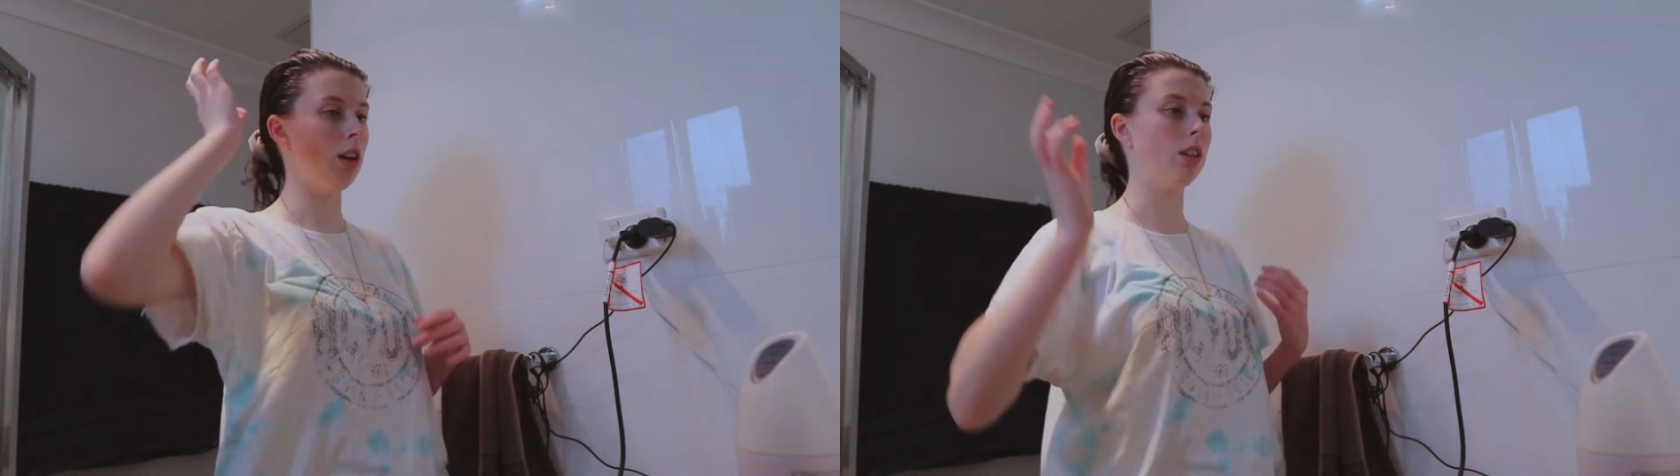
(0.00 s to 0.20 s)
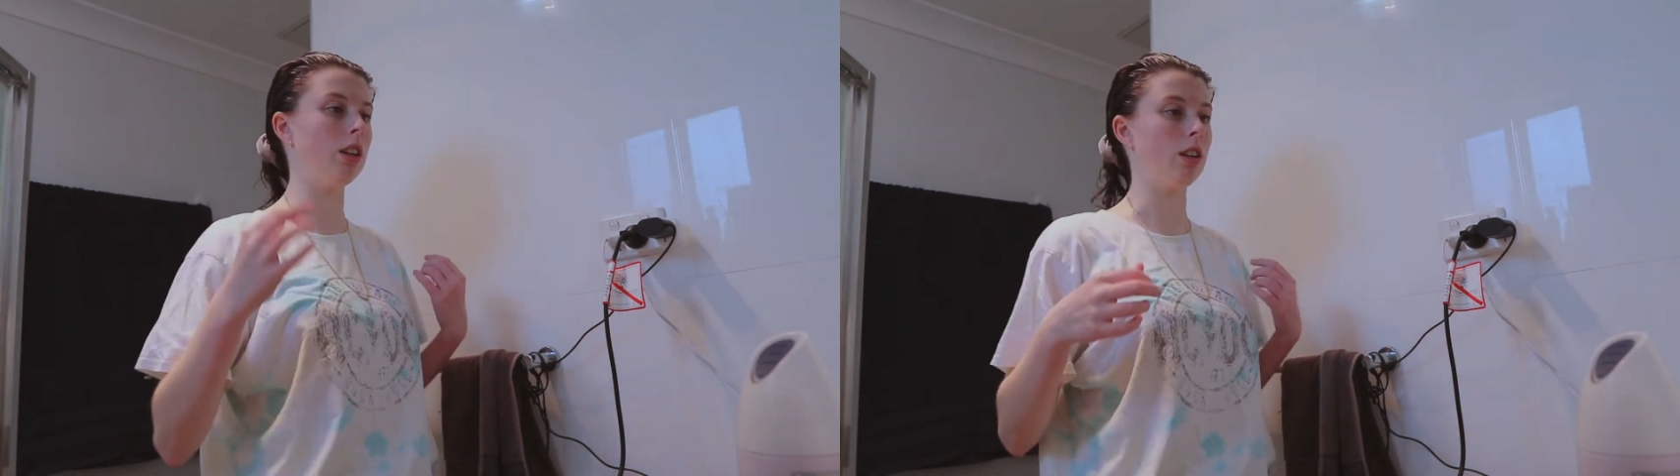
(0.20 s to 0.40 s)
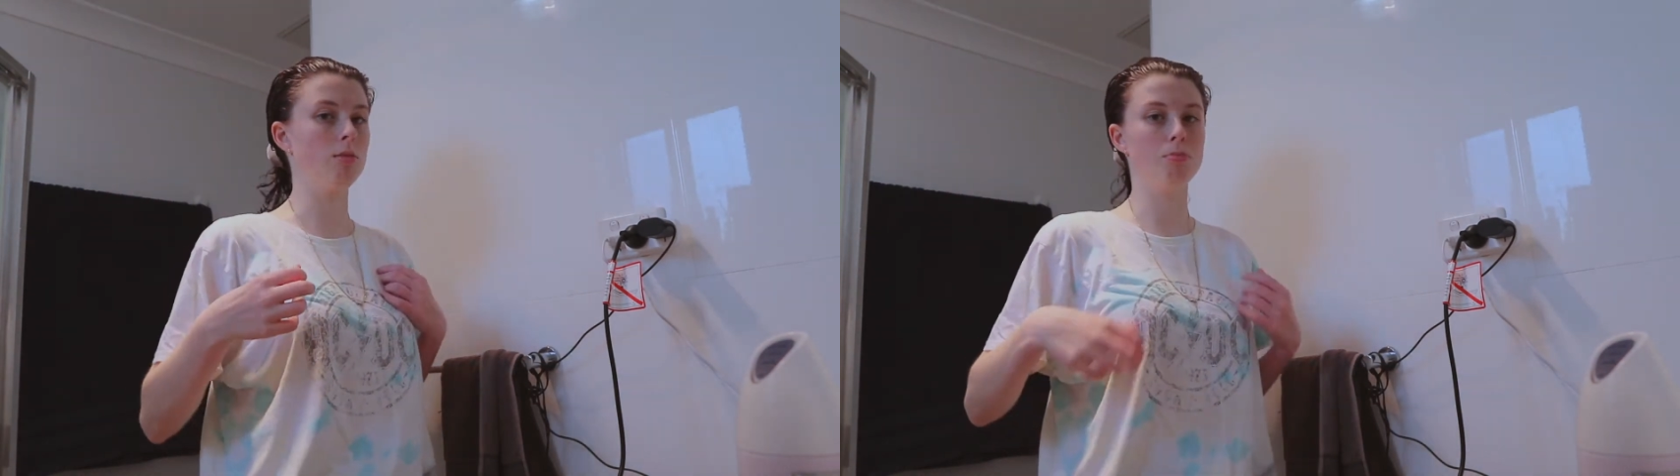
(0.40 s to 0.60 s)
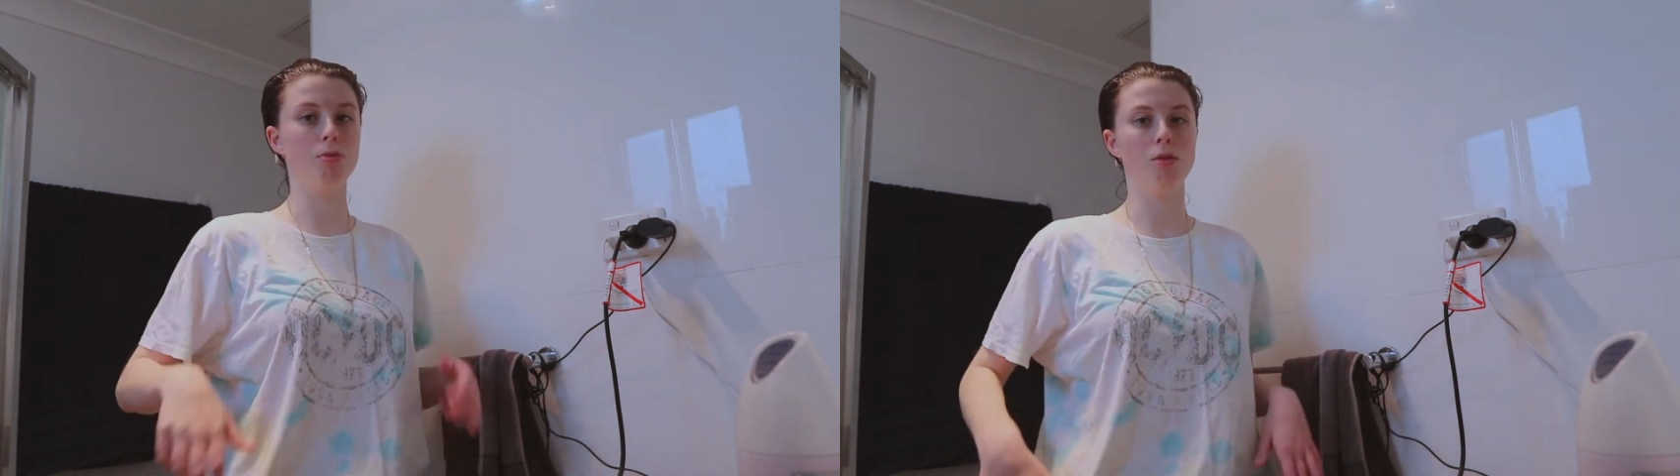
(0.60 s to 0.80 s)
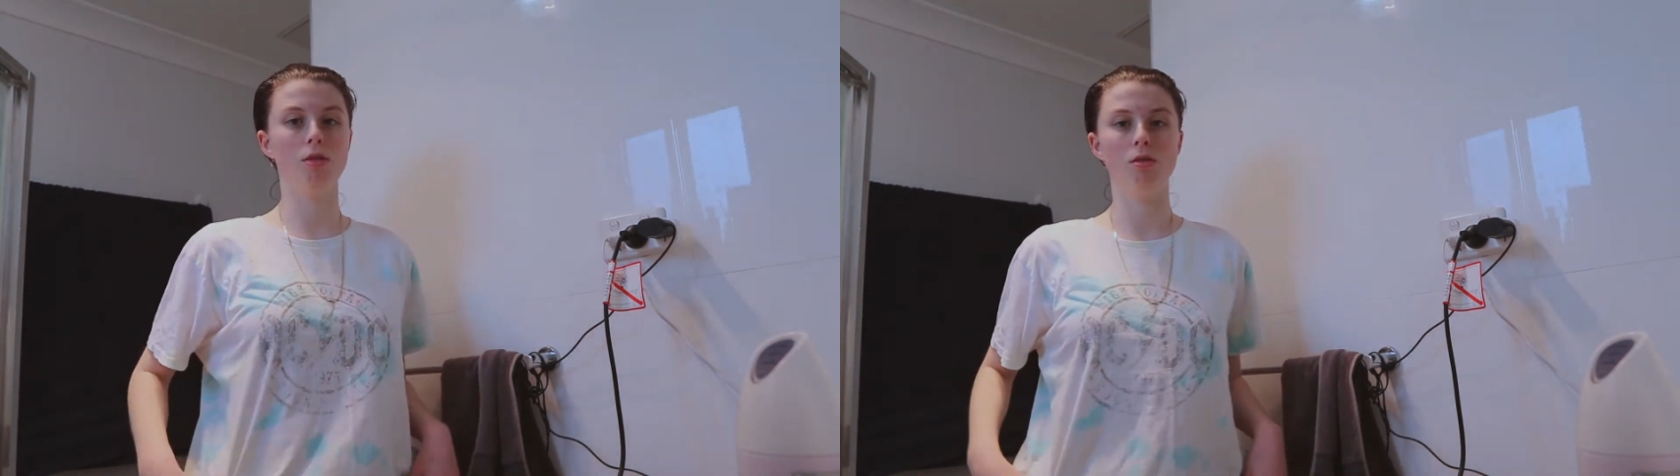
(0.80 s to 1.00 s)
and I
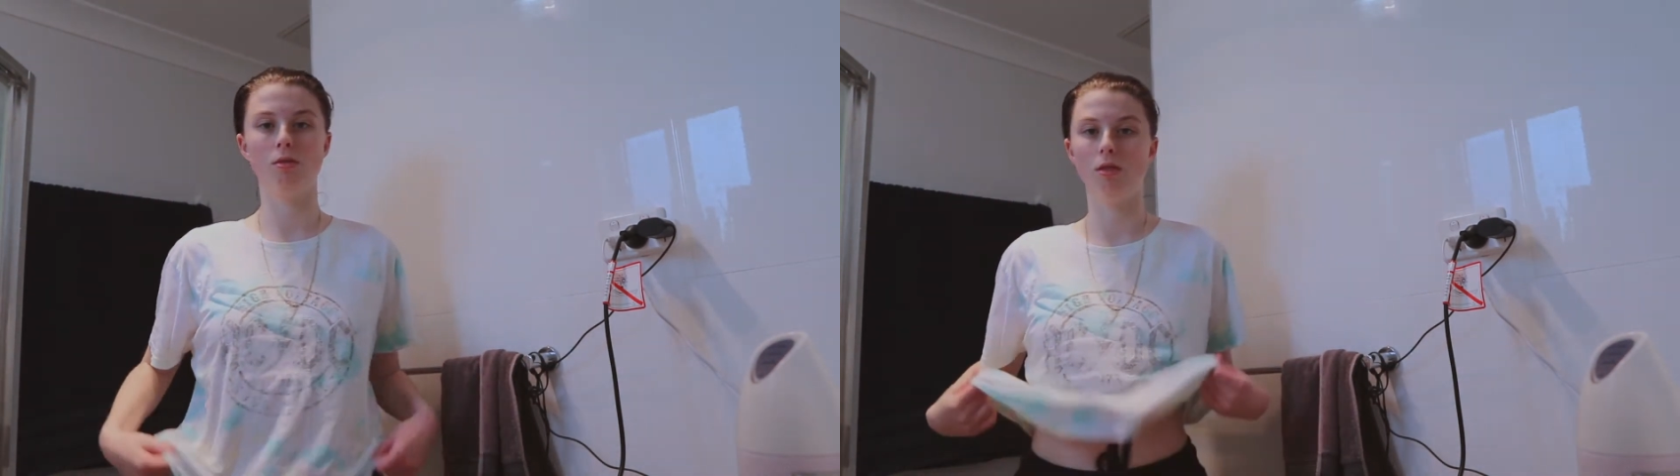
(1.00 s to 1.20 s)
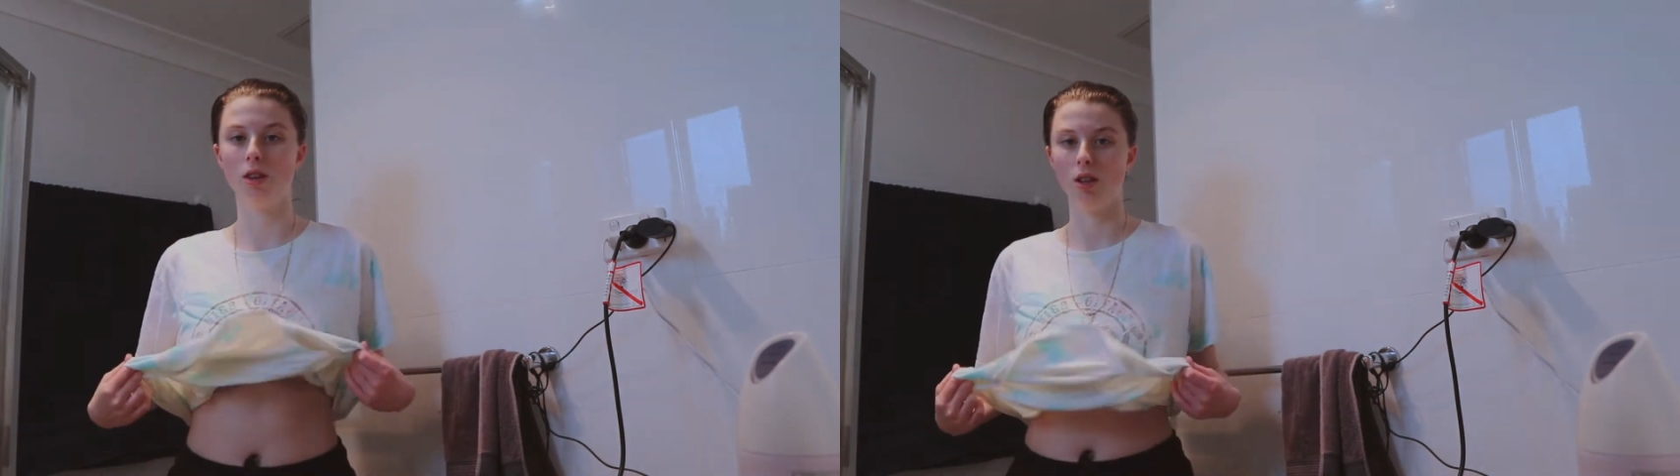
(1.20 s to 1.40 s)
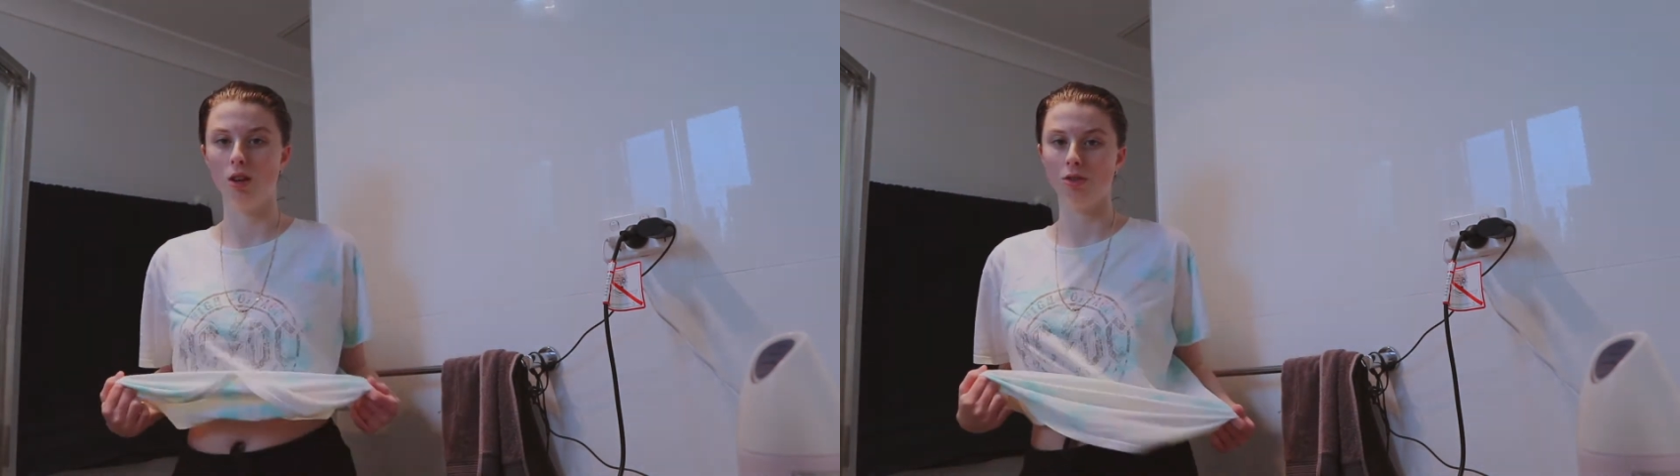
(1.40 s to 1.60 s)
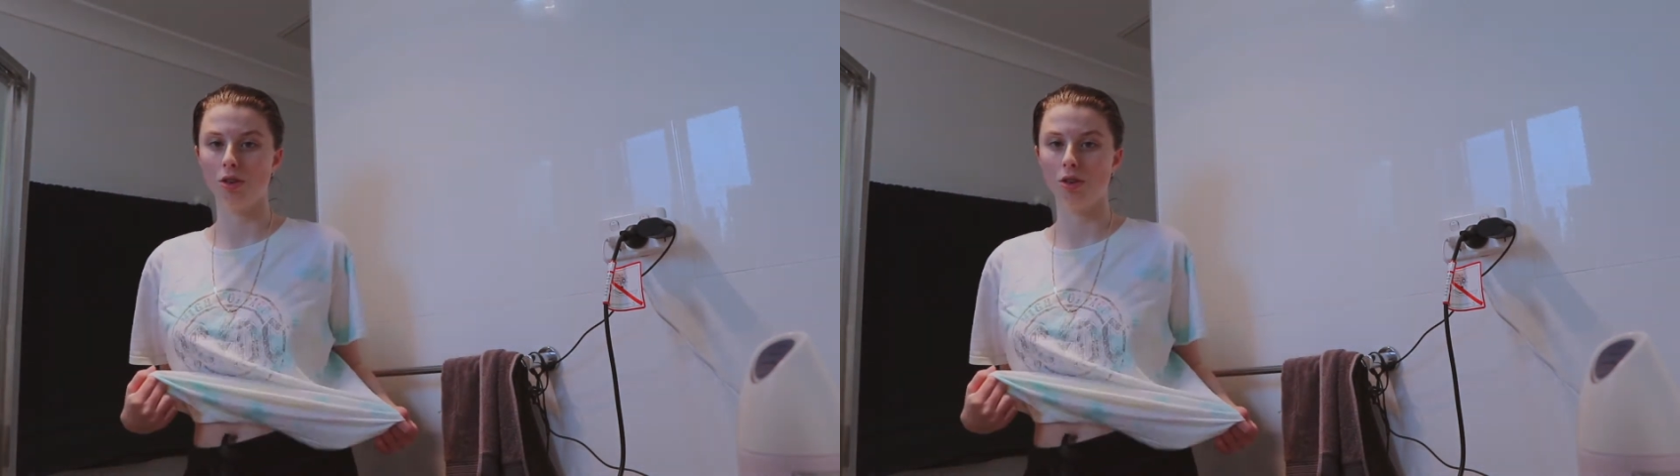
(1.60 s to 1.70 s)
put clothes